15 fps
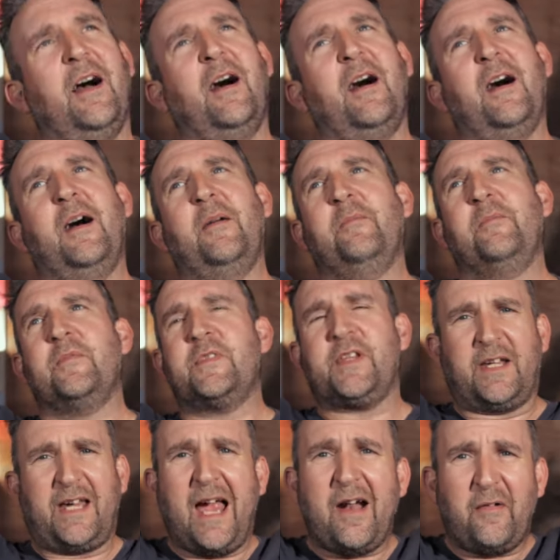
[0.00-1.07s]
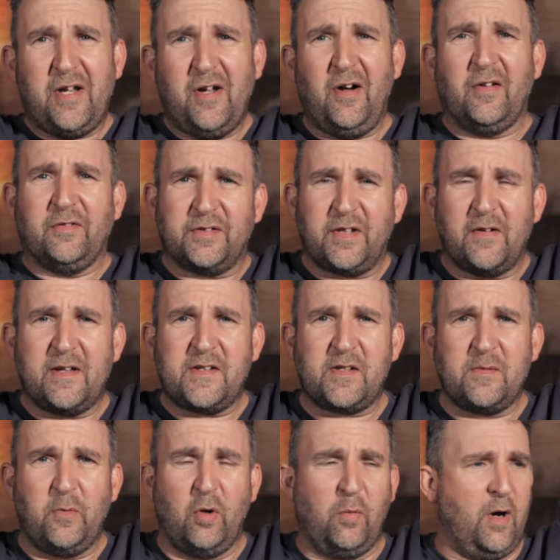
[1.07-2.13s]
to carry on doing
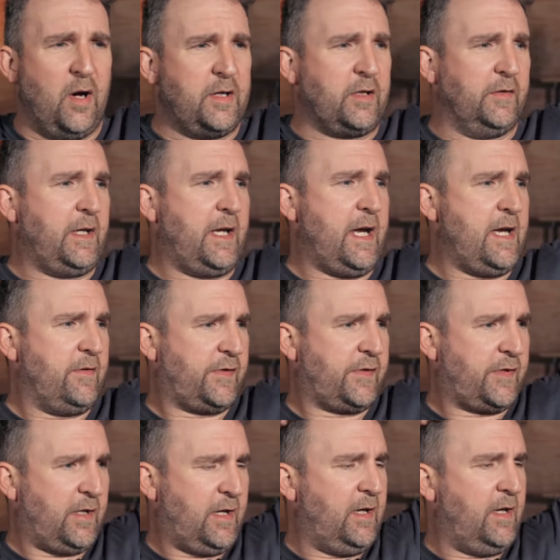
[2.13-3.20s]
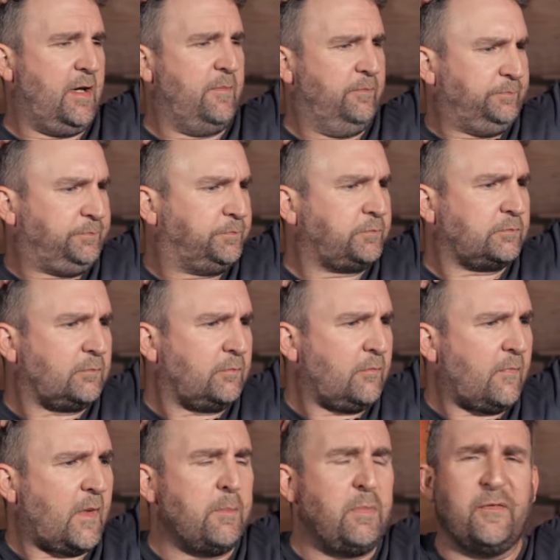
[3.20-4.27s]
some more work on the house
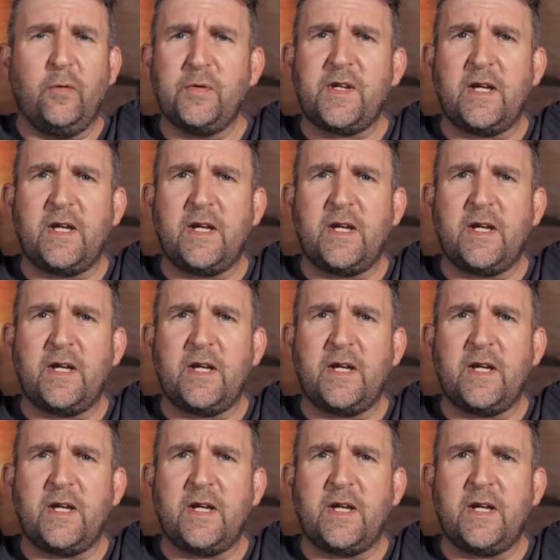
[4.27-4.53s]
before